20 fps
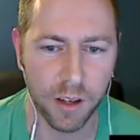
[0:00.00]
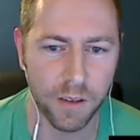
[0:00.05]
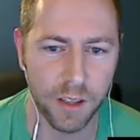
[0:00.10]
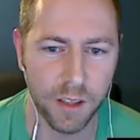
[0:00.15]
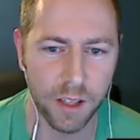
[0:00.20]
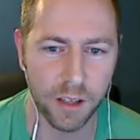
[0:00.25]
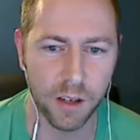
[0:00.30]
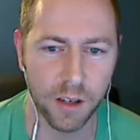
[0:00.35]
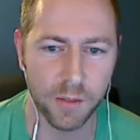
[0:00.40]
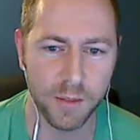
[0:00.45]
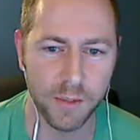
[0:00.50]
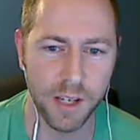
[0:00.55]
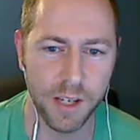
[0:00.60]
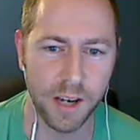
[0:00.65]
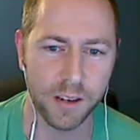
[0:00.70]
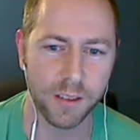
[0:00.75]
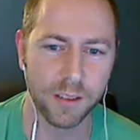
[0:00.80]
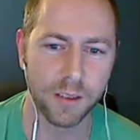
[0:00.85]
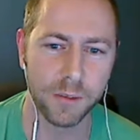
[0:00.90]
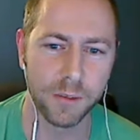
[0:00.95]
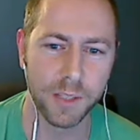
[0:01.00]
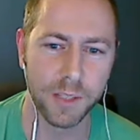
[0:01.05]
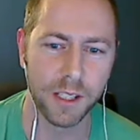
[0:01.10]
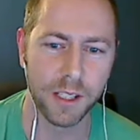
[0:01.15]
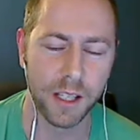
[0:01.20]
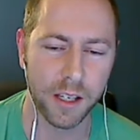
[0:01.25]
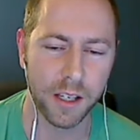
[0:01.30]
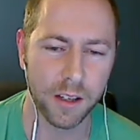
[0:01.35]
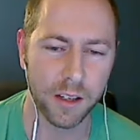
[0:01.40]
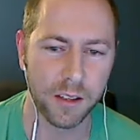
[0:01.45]
everything comes out a little
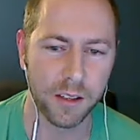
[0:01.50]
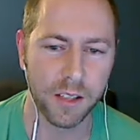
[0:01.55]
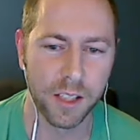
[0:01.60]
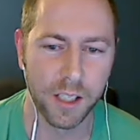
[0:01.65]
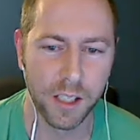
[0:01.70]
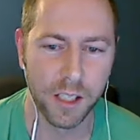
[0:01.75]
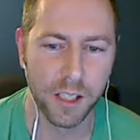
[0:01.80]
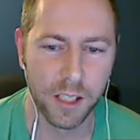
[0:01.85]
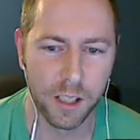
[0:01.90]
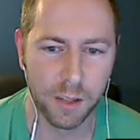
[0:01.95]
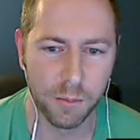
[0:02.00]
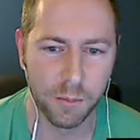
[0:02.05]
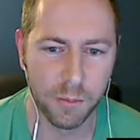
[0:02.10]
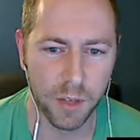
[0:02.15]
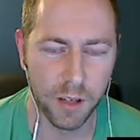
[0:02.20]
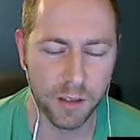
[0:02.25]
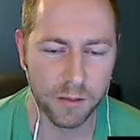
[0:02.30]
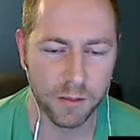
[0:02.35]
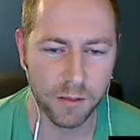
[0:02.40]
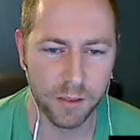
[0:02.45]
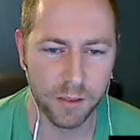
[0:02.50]
bit later. But